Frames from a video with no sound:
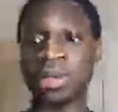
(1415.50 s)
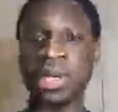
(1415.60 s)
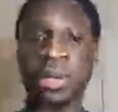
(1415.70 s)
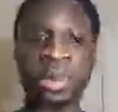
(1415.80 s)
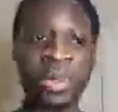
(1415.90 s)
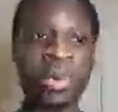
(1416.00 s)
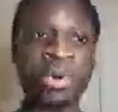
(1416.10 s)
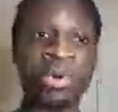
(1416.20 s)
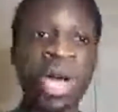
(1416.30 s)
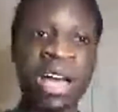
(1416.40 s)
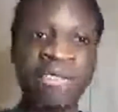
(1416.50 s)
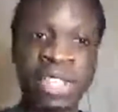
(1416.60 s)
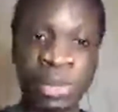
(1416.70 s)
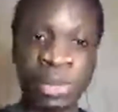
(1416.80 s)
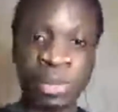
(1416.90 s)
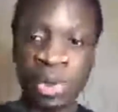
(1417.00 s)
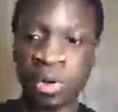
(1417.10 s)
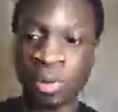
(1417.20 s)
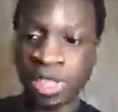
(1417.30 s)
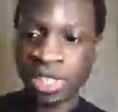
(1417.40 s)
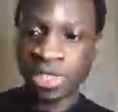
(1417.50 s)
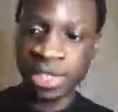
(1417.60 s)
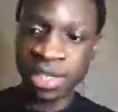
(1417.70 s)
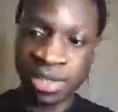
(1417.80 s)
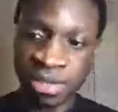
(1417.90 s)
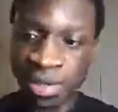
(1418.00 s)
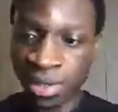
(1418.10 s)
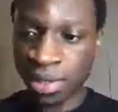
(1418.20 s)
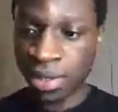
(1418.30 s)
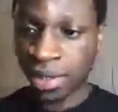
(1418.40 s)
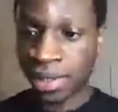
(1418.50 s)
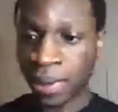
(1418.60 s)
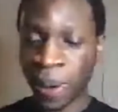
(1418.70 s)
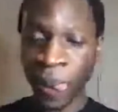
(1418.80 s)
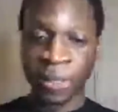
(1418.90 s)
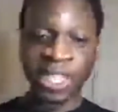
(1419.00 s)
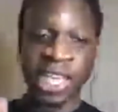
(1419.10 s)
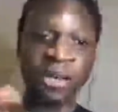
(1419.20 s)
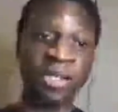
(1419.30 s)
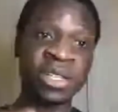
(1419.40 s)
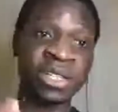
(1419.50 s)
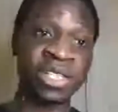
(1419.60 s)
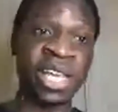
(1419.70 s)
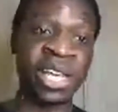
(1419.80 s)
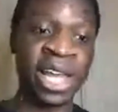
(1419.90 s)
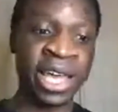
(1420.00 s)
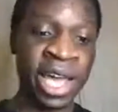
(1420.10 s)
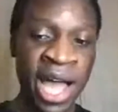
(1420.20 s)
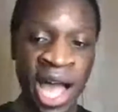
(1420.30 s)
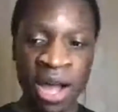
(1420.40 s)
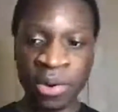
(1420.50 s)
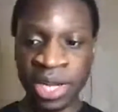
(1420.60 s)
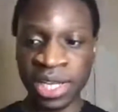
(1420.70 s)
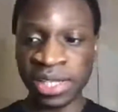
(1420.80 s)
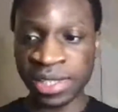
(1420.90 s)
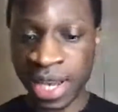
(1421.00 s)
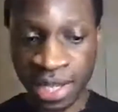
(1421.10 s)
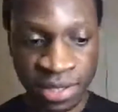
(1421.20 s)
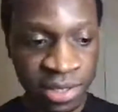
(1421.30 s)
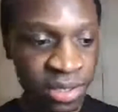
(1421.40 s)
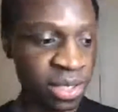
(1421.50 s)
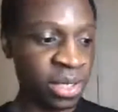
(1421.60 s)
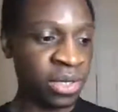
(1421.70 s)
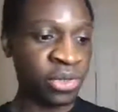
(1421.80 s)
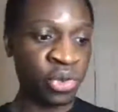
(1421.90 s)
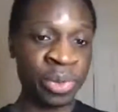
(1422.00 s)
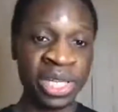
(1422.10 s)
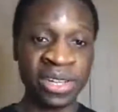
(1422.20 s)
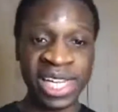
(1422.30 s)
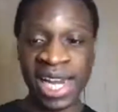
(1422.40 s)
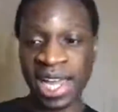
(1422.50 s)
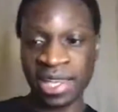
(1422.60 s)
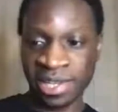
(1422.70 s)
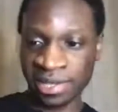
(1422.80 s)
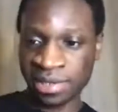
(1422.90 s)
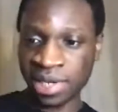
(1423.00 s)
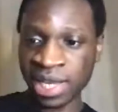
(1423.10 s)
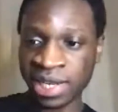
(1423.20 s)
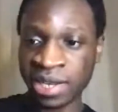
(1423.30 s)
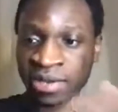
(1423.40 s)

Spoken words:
people who have small businesses, they understand like how it is like to be the client, and they